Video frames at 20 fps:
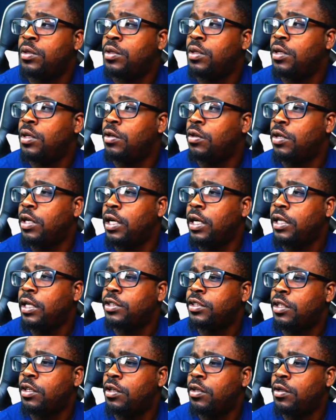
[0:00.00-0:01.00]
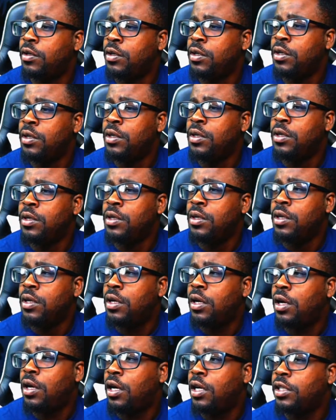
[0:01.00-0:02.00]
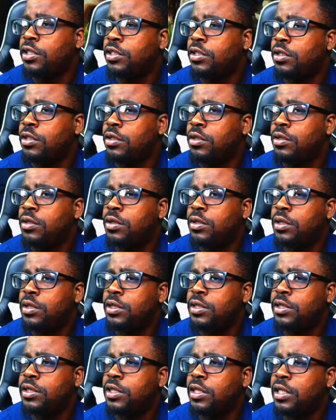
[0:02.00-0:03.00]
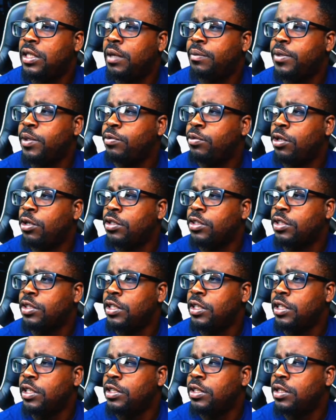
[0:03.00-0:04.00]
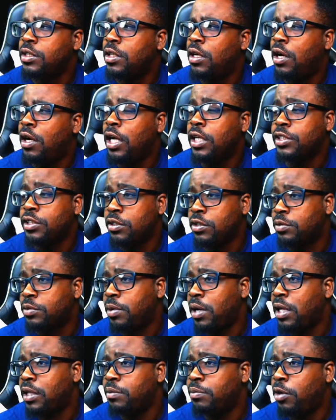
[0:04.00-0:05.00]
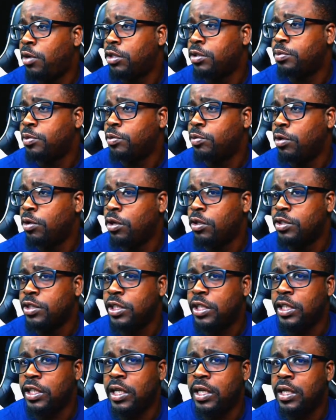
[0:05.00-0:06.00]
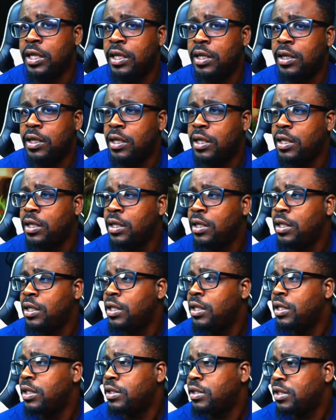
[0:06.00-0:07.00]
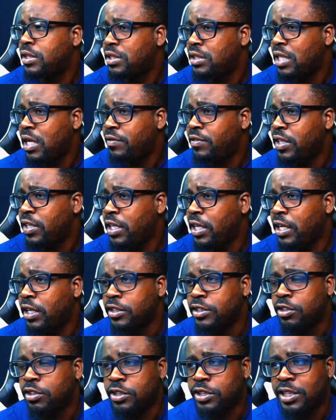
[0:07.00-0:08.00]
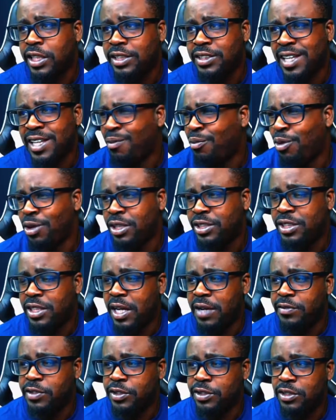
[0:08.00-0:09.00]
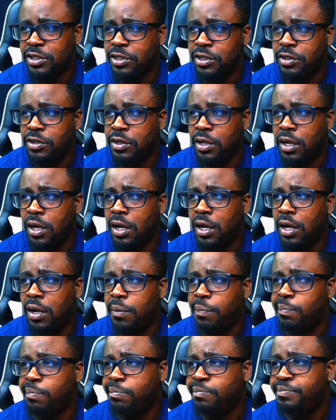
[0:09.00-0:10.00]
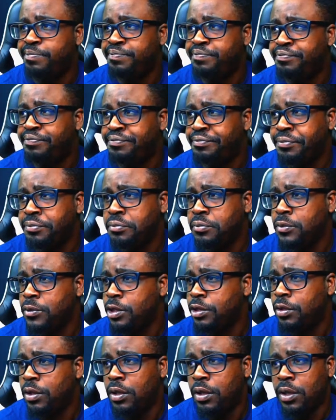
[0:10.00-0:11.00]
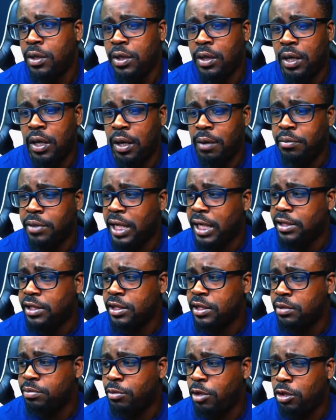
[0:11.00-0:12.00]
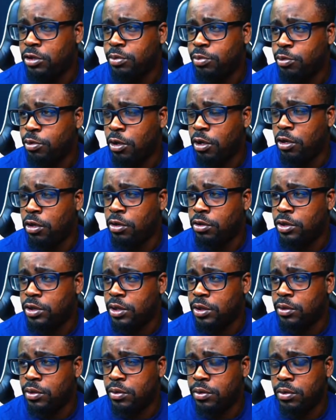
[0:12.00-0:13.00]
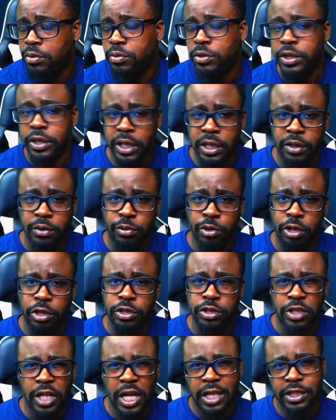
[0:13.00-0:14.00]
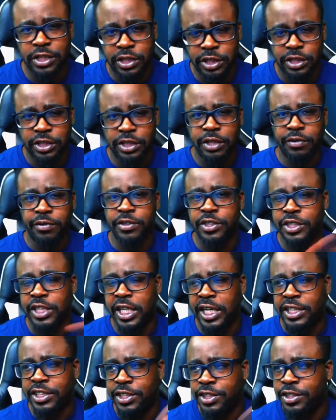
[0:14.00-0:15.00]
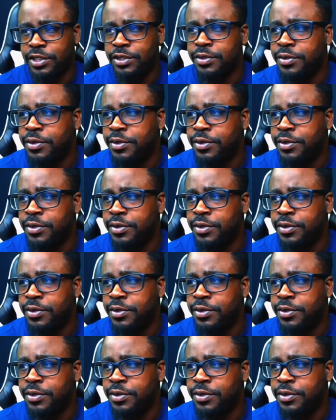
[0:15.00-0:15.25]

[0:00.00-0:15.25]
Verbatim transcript: Okay, so, alright, so let's see how many worlds it is. Alright, so it's probably multiple worlds here. Seven here, so it says like one seven, so um, I'm guessing it's multiple worlds within the world. You know, it's just different stages.